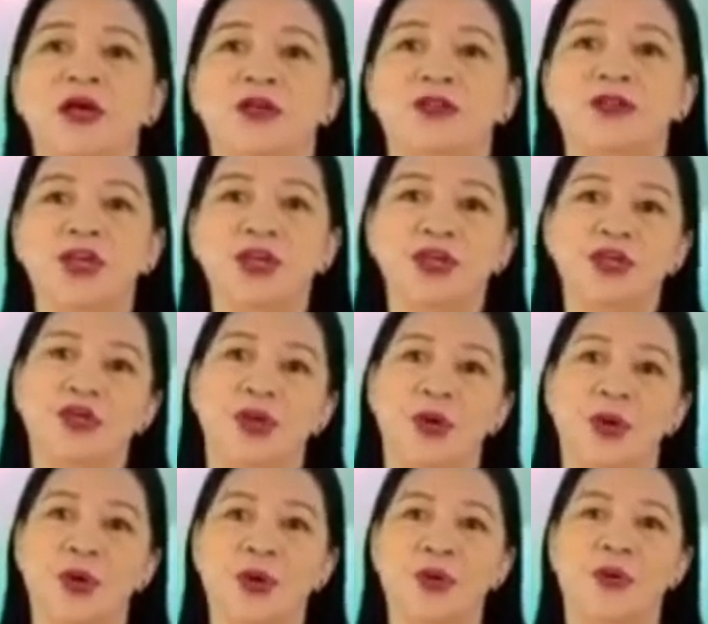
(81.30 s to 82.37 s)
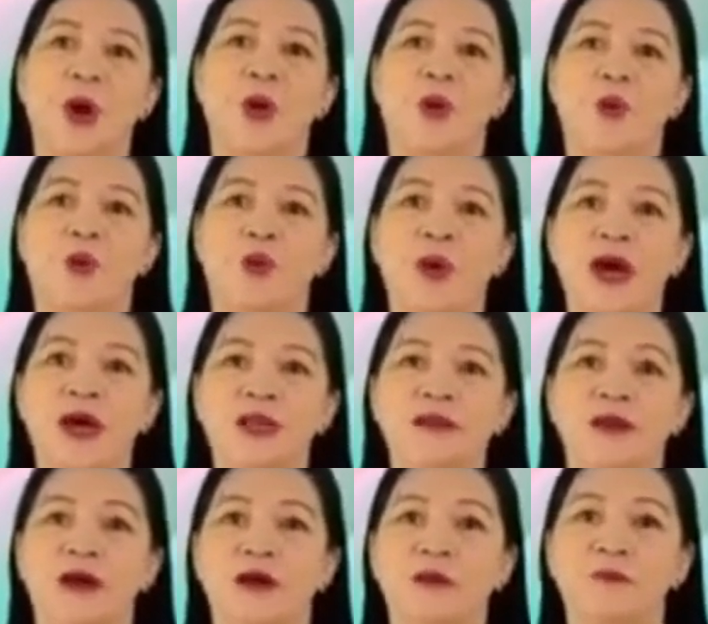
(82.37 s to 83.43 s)
Do you know what
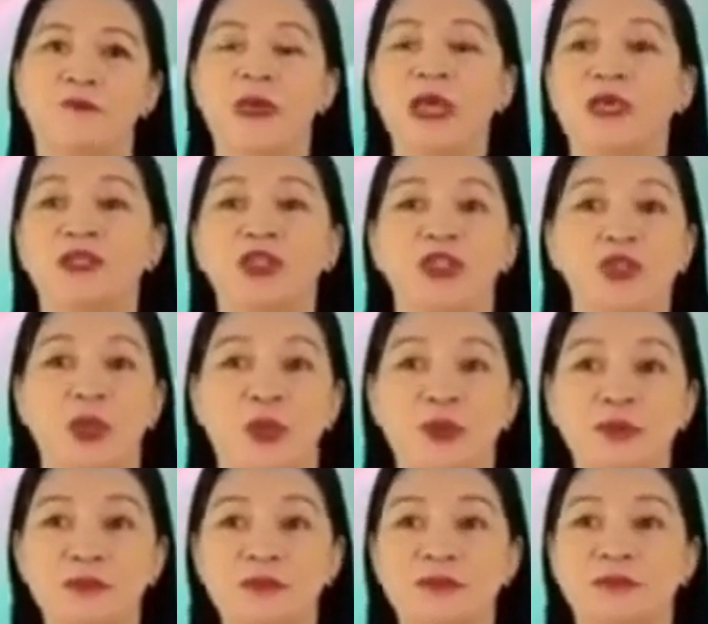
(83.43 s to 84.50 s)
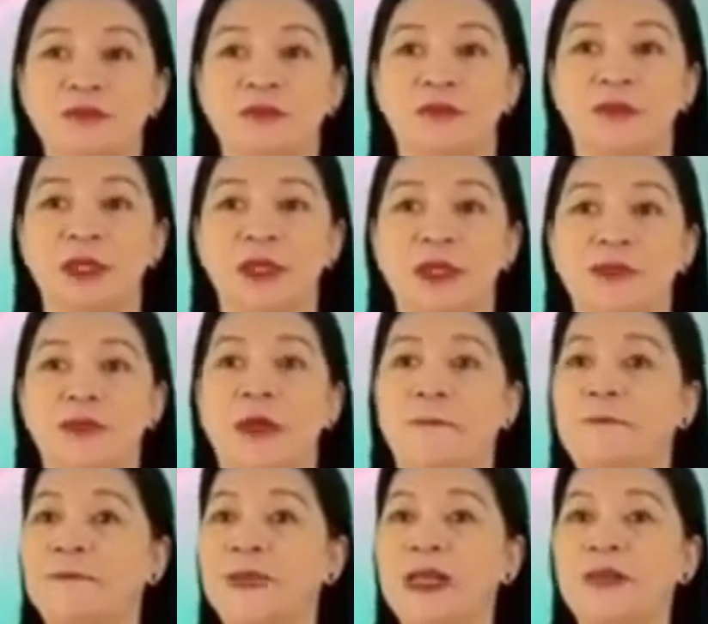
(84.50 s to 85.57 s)
are being shown? The
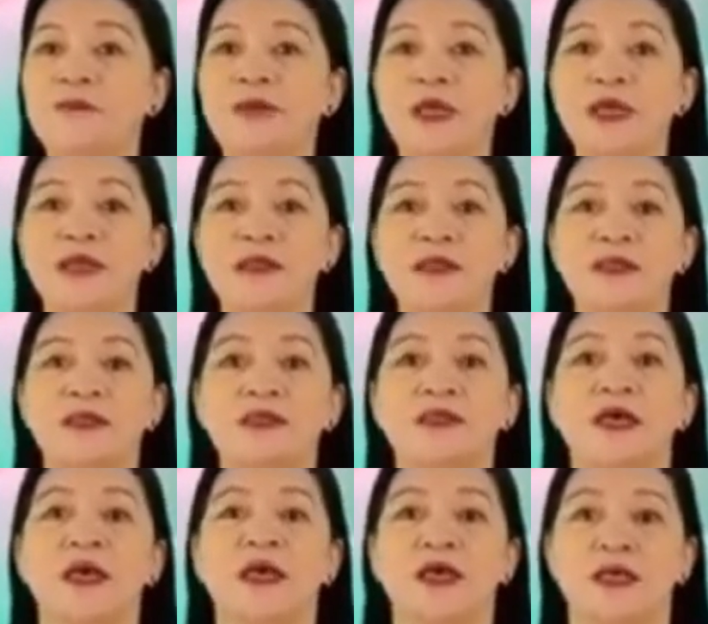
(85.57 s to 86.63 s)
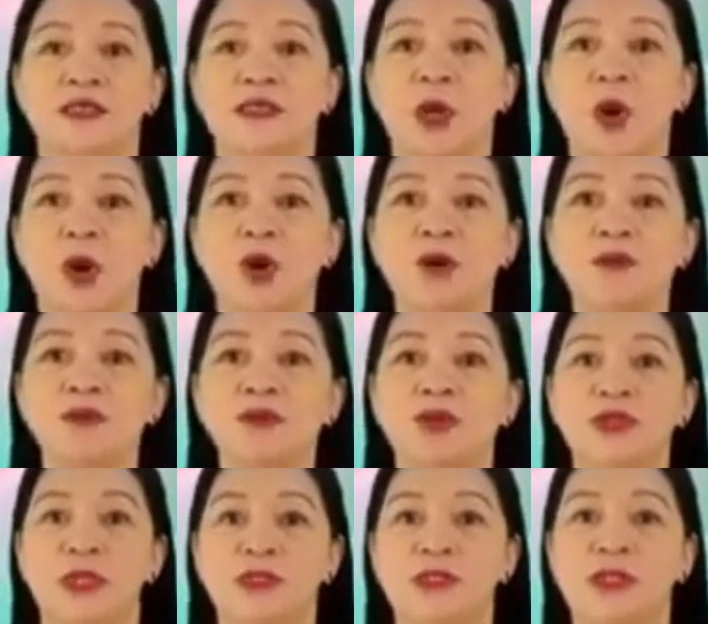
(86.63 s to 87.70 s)
Philippines is home to
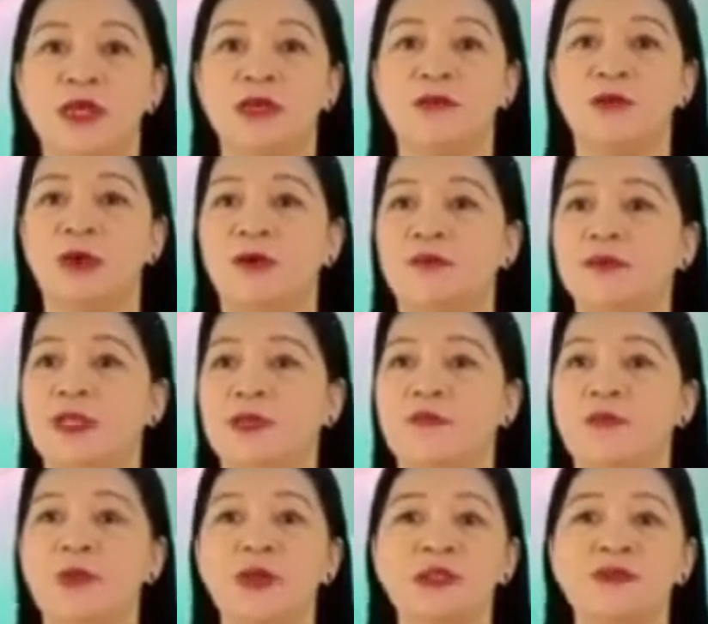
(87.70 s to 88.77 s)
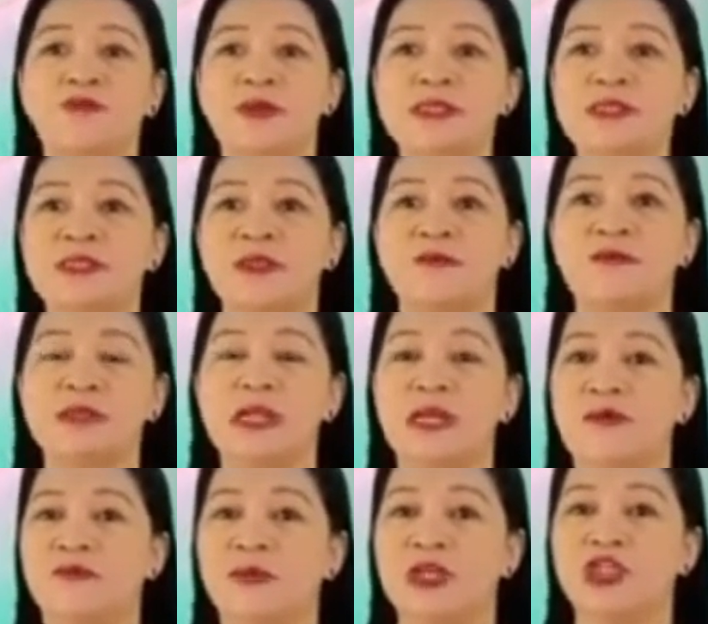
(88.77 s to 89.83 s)
the sum of the most festive
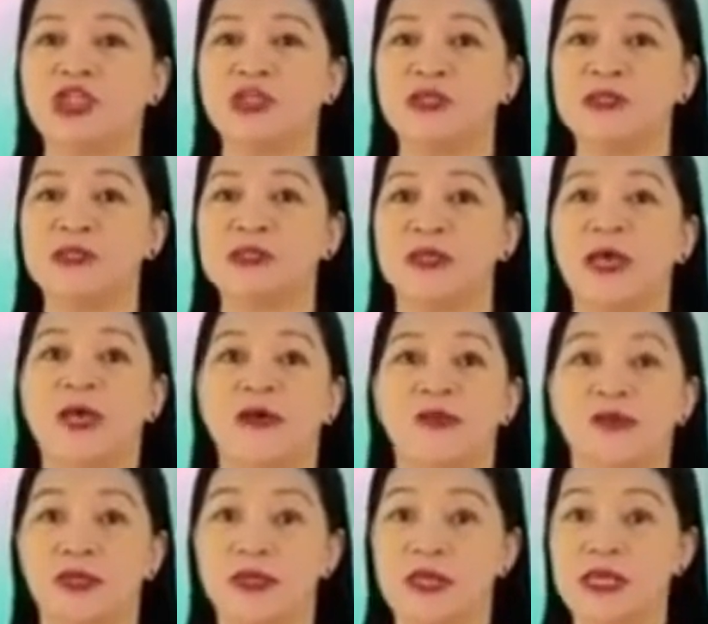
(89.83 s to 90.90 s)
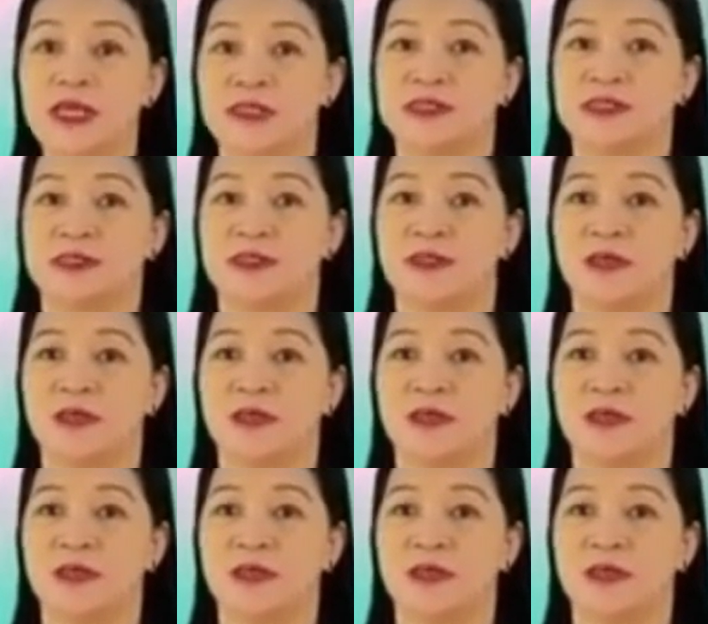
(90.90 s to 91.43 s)
celebrations there is.